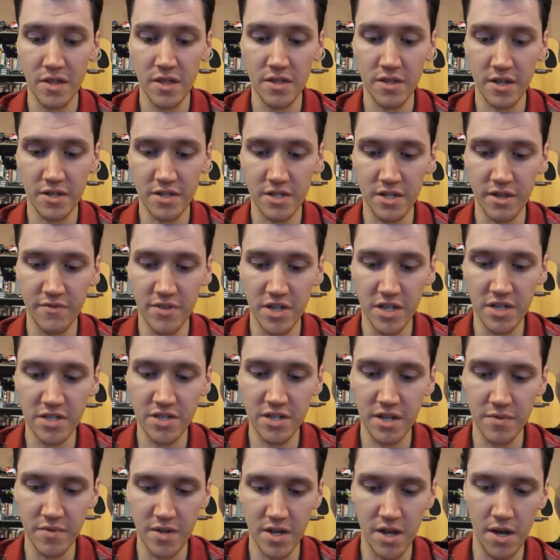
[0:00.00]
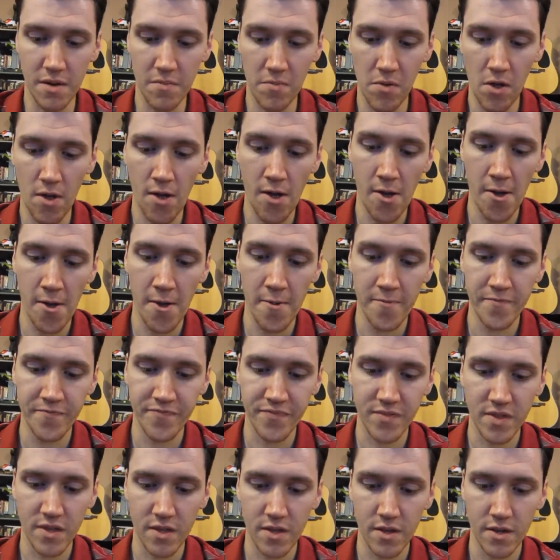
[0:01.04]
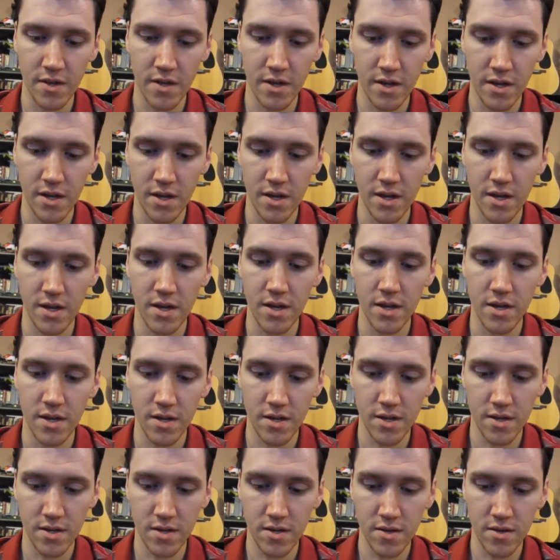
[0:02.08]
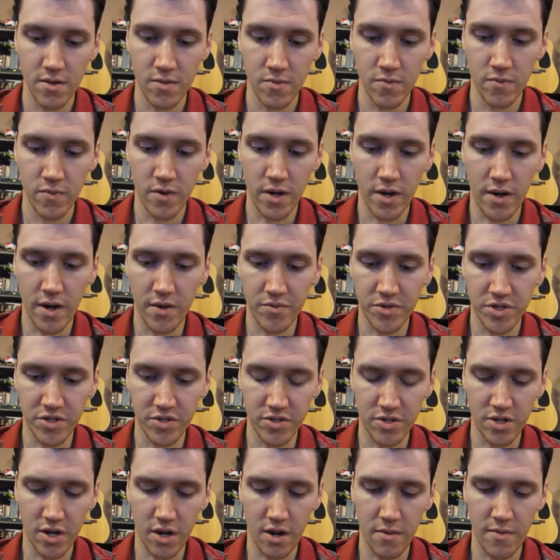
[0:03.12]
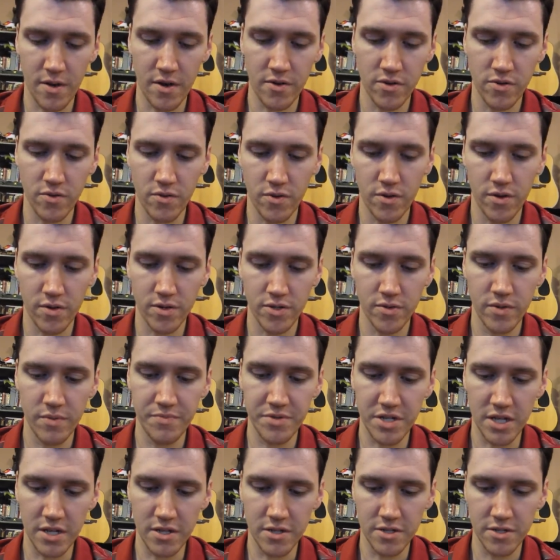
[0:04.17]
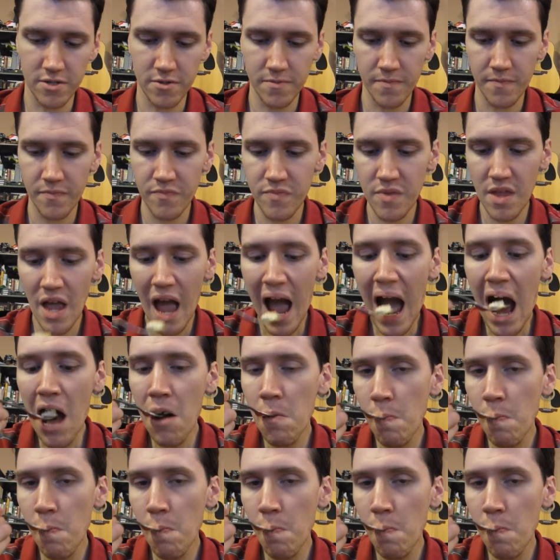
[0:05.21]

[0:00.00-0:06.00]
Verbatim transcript: Thanksgiving is coming up. And there will be pumpkin pie. Well, I was going to talk about your sweet potatoes. Oh, huh.